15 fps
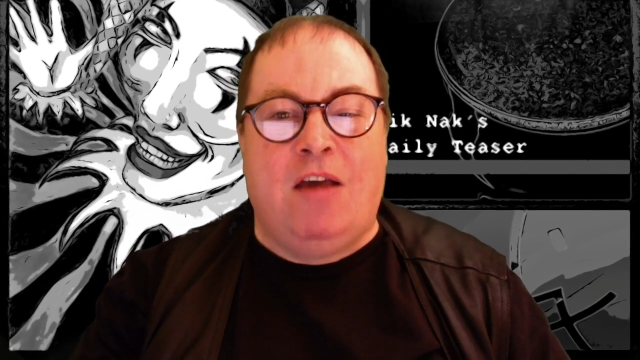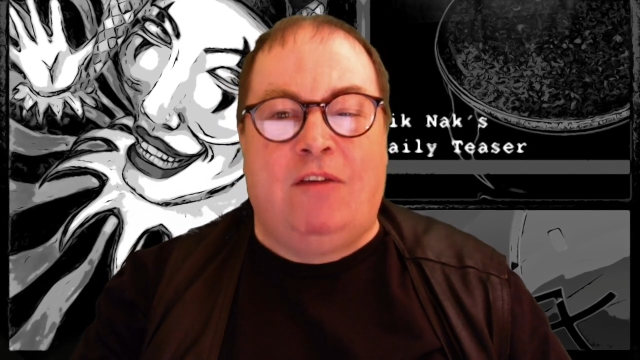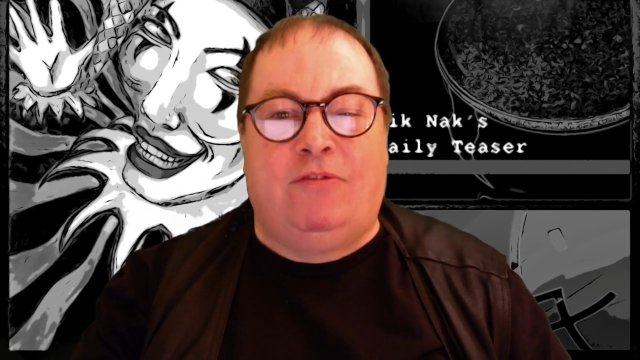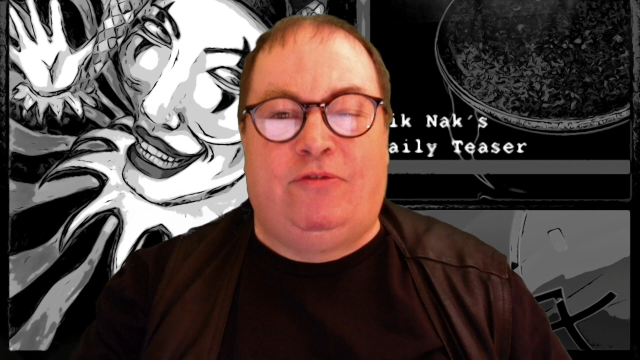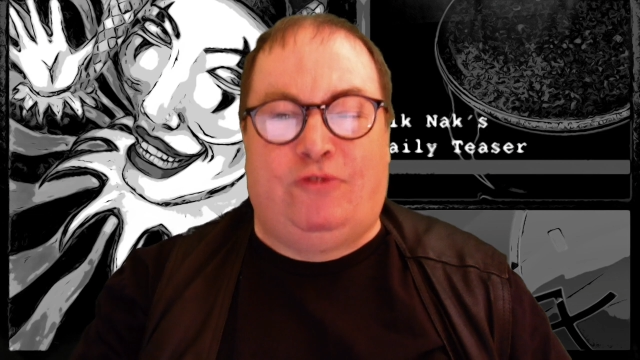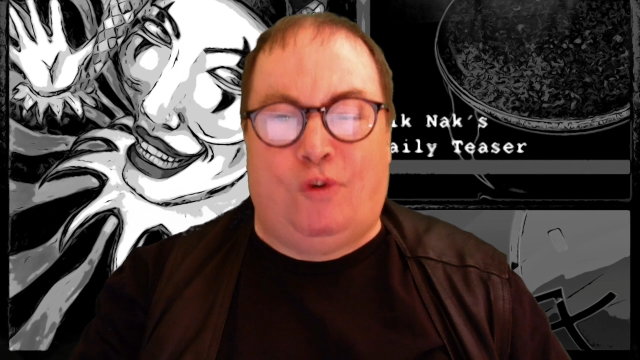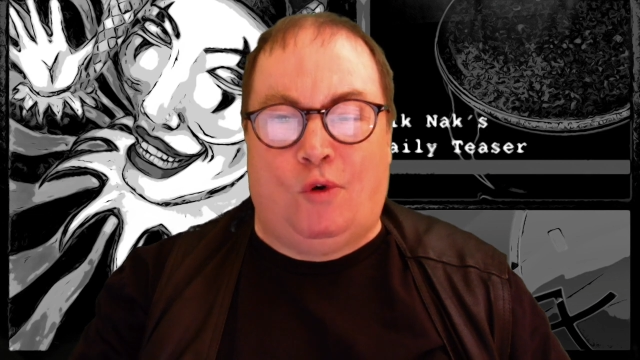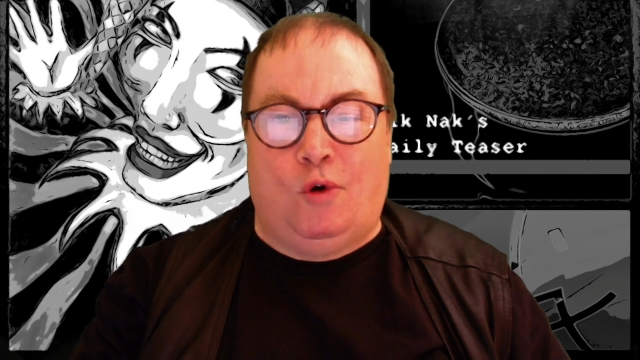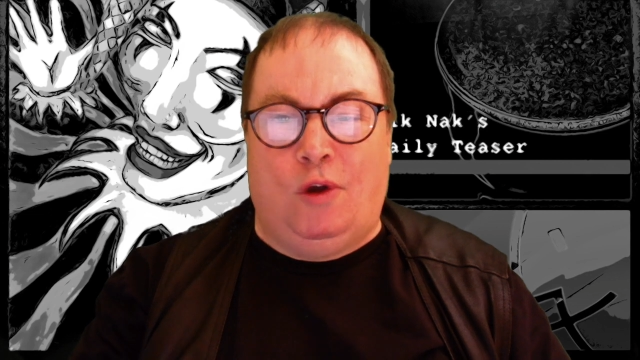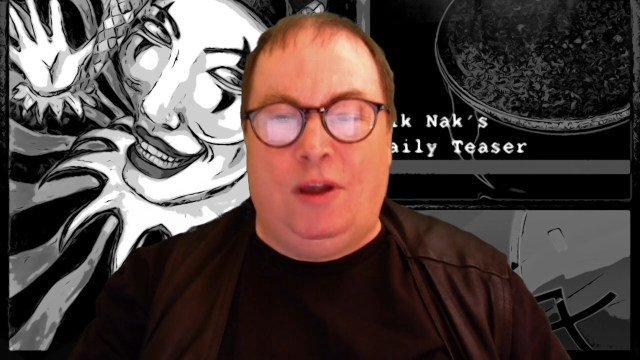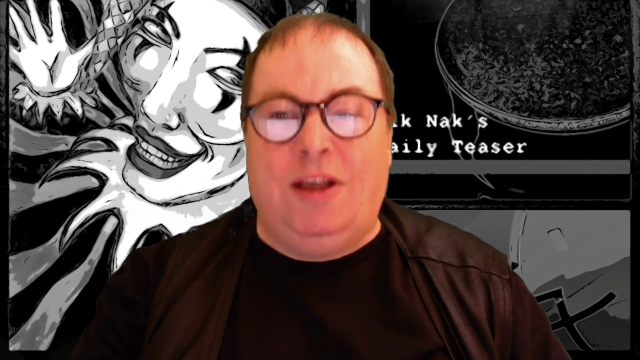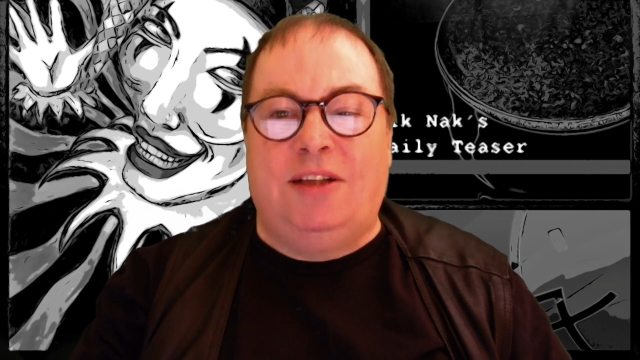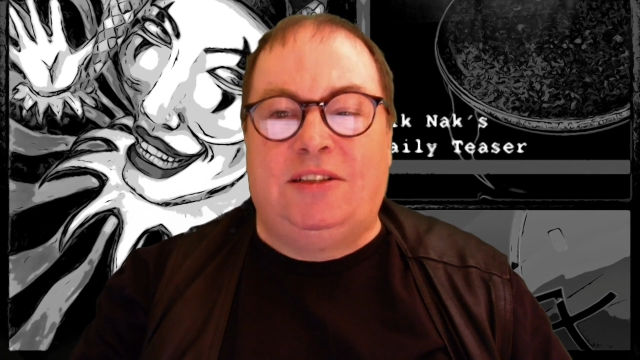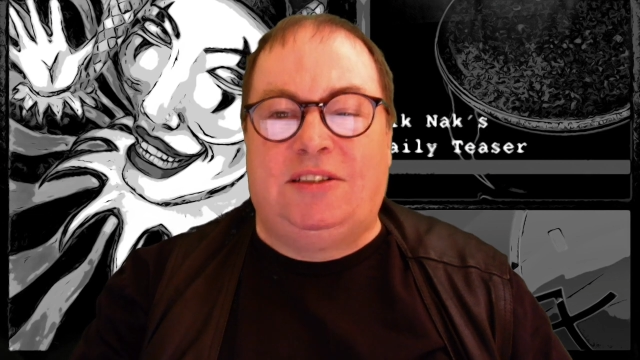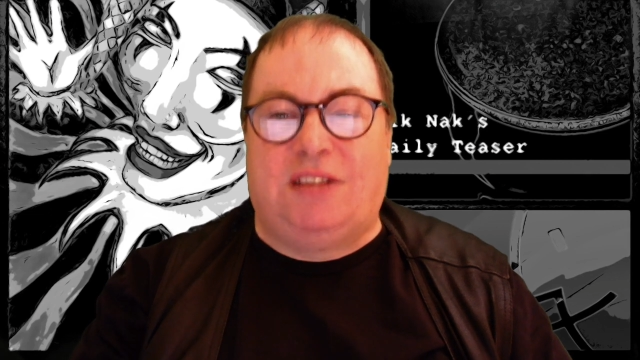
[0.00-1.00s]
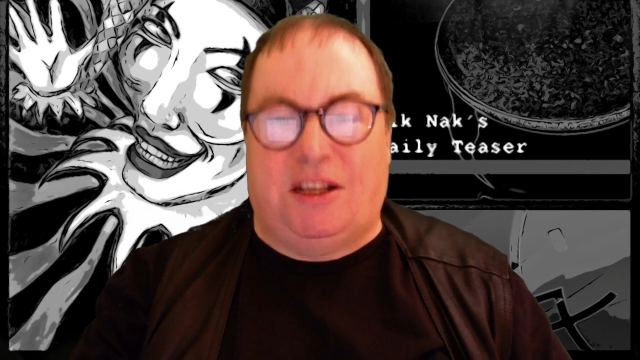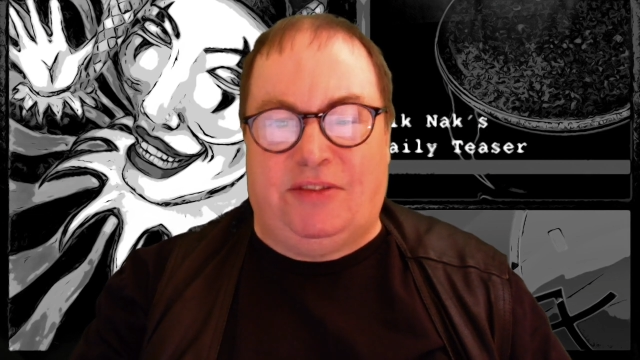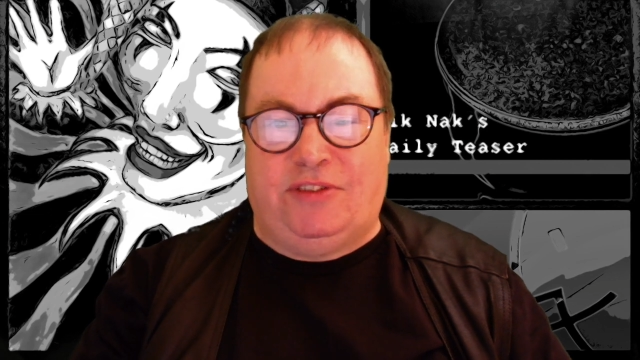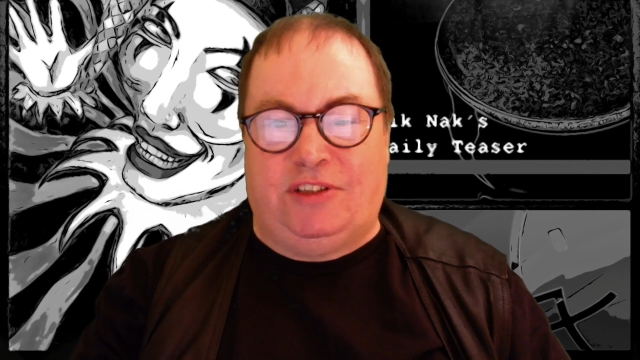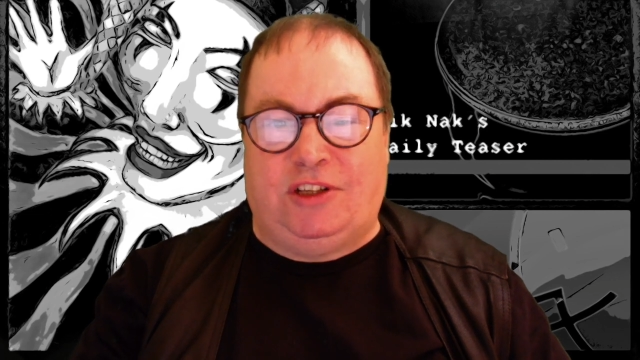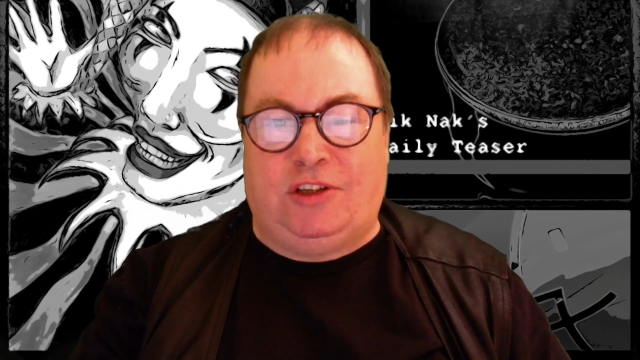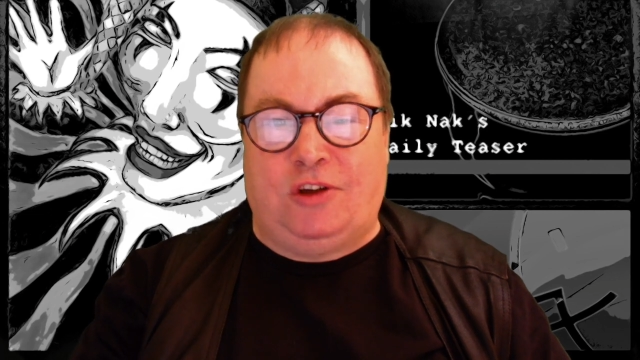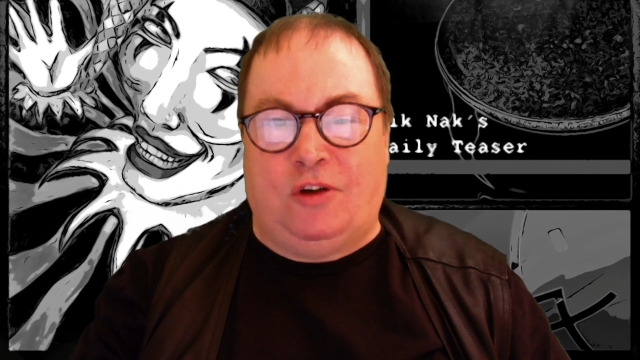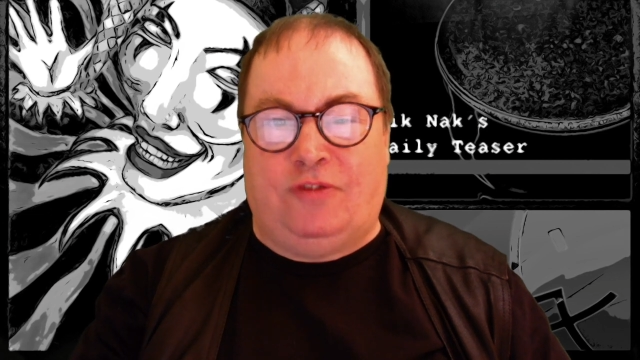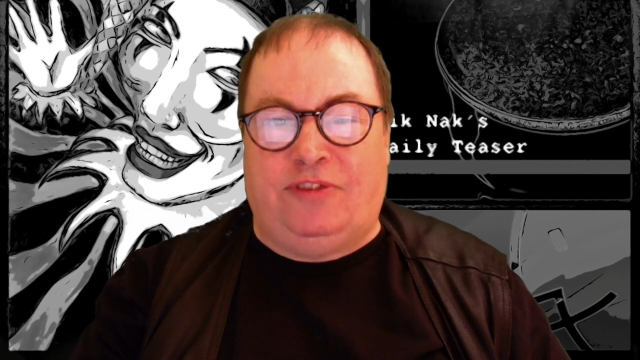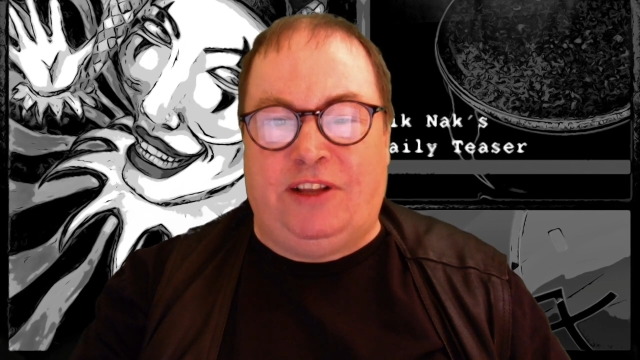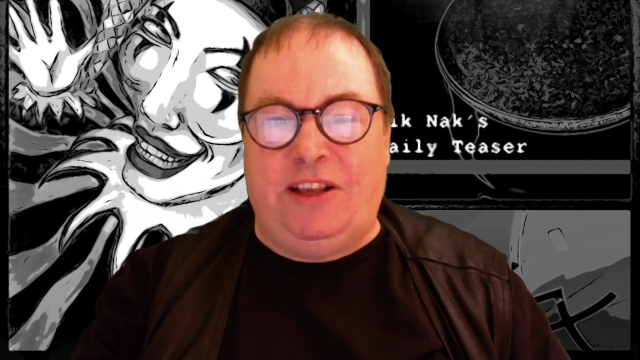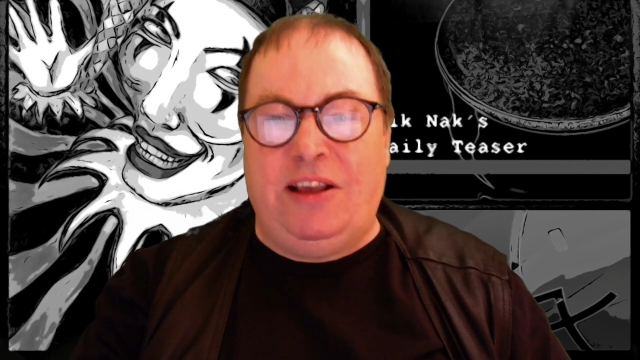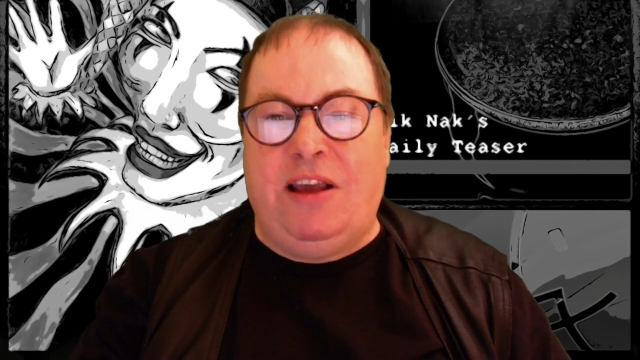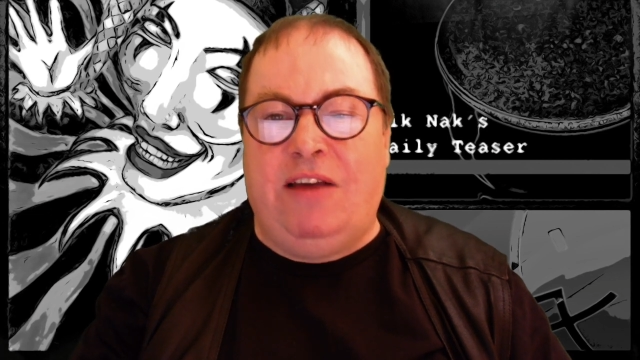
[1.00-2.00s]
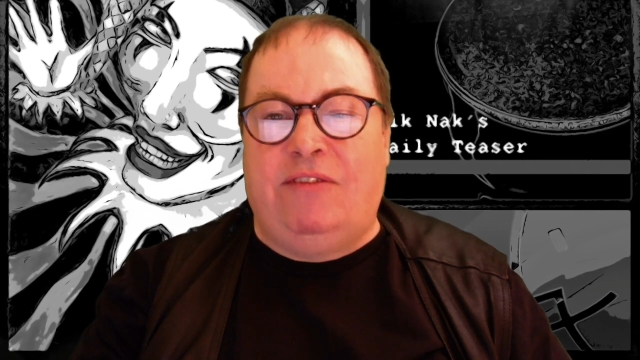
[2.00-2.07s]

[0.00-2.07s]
4. David Duchovny.